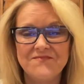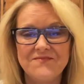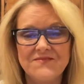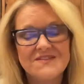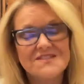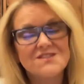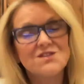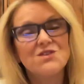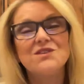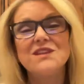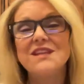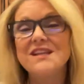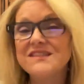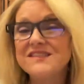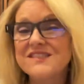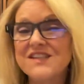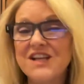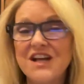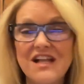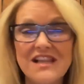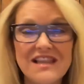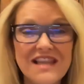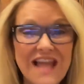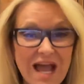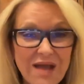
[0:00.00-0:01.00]
So let's
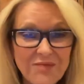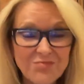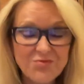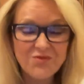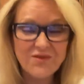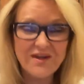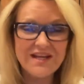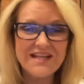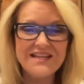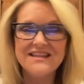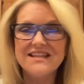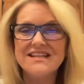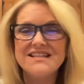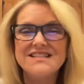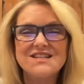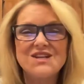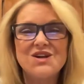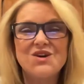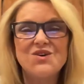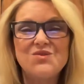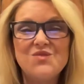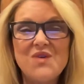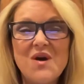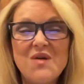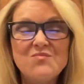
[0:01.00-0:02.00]
collaborate, let's
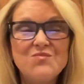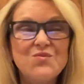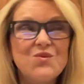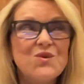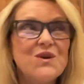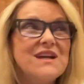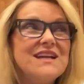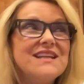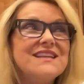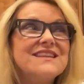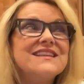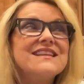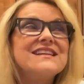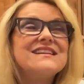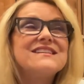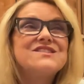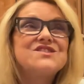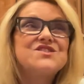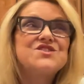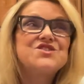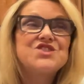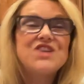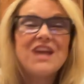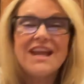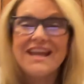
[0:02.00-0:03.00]
cooperate, and let's
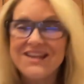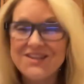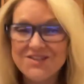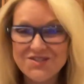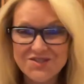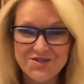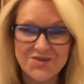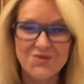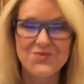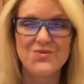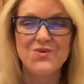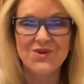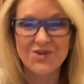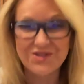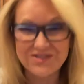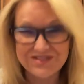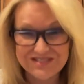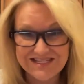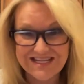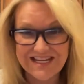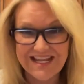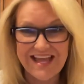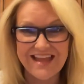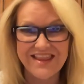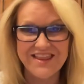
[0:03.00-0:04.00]
change the world
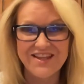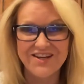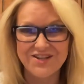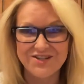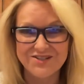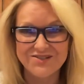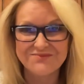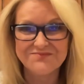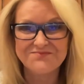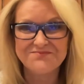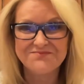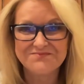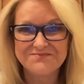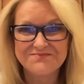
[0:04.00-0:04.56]
together.